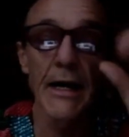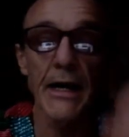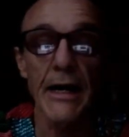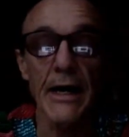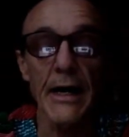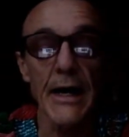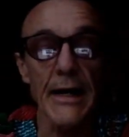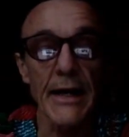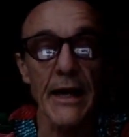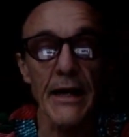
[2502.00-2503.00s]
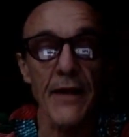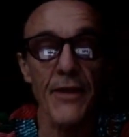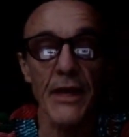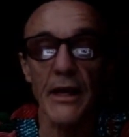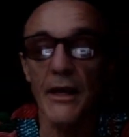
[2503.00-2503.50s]
And I
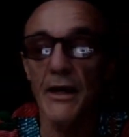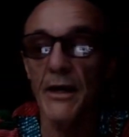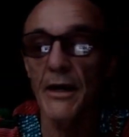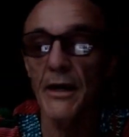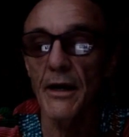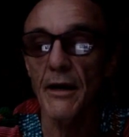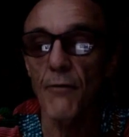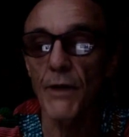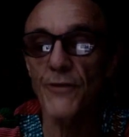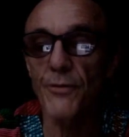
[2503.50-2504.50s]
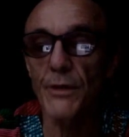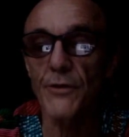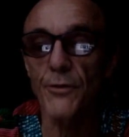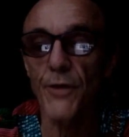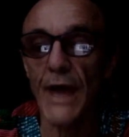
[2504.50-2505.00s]
think once we
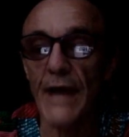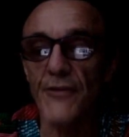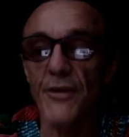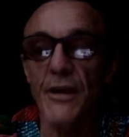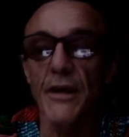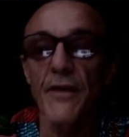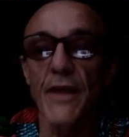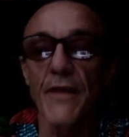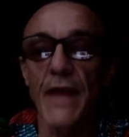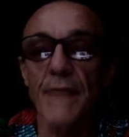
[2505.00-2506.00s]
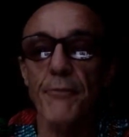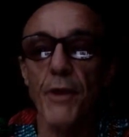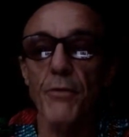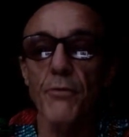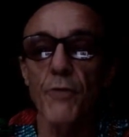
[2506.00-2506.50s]
do that, then that
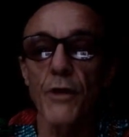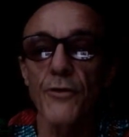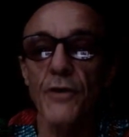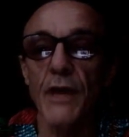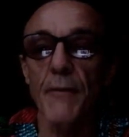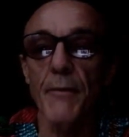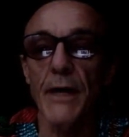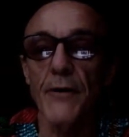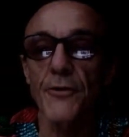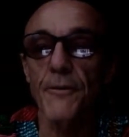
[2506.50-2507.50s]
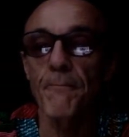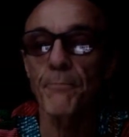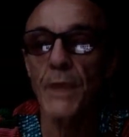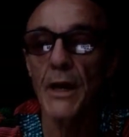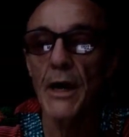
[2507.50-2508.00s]
problem won't come about.
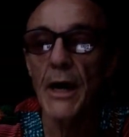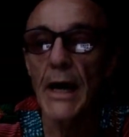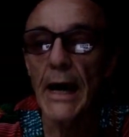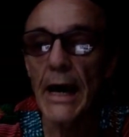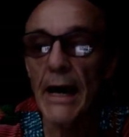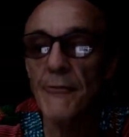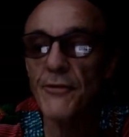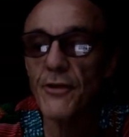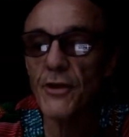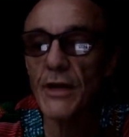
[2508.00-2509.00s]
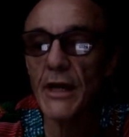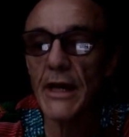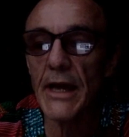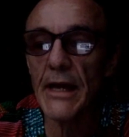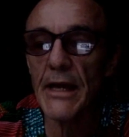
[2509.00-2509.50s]
I'm just looking
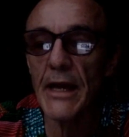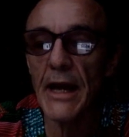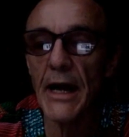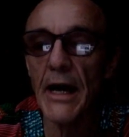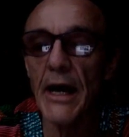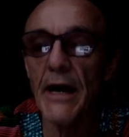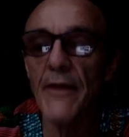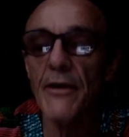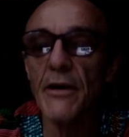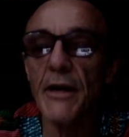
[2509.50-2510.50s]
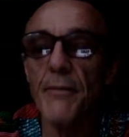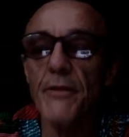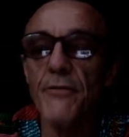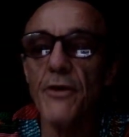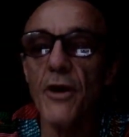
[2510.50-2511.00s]
again. There are a couple
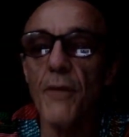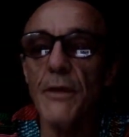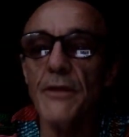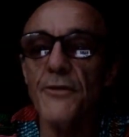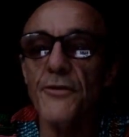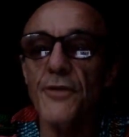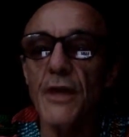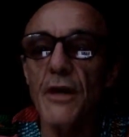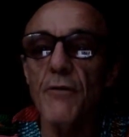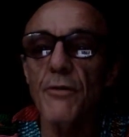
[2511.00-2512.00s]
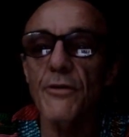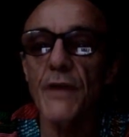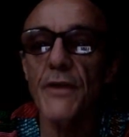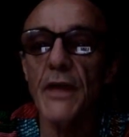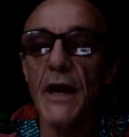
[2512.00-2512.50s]
of comments which I
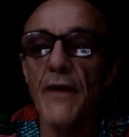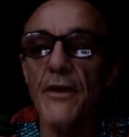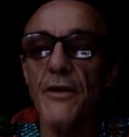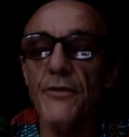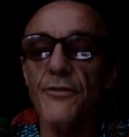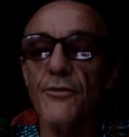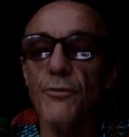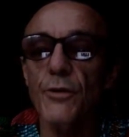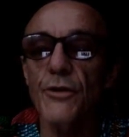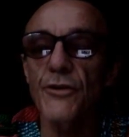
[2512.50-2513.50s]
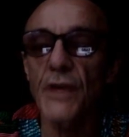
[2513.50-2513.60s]
think others would.